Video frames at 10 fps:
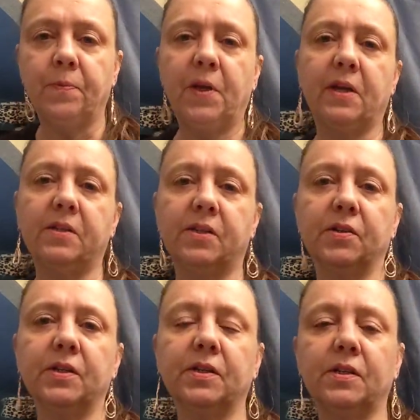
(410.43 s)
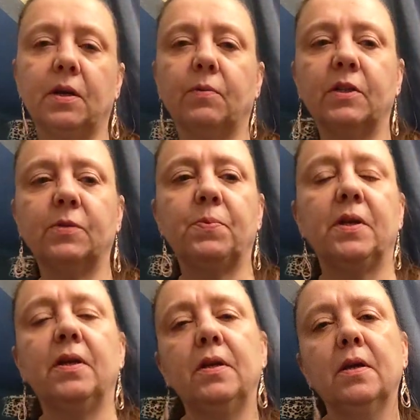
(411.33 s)
because there is a
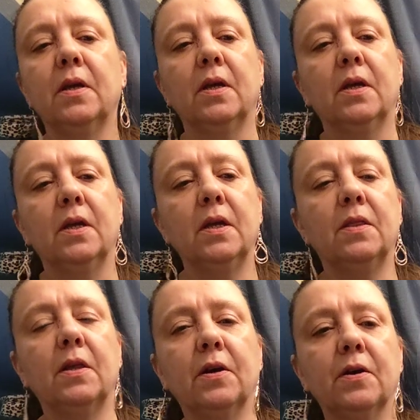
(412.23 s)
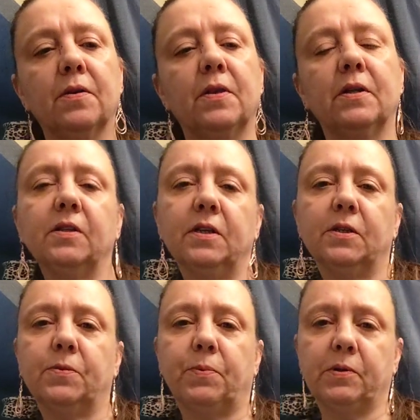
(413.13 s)
recipe in there that
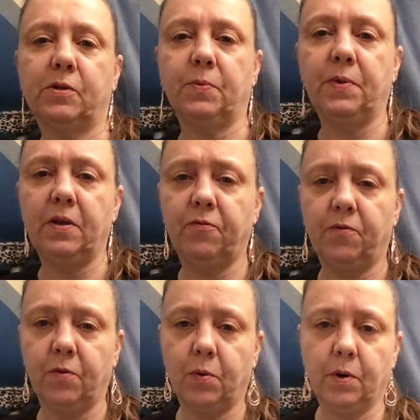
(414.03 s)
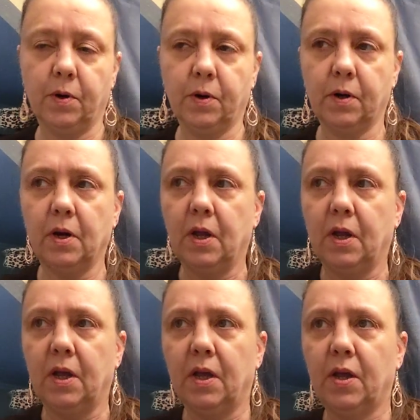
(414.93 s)
is supposed to be for
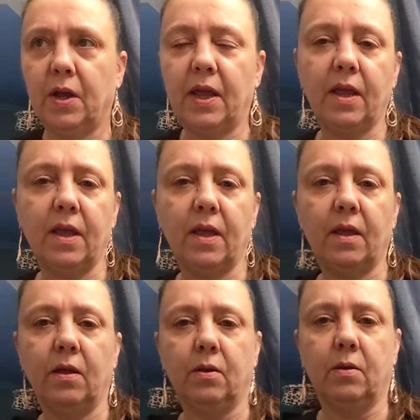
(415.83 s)
a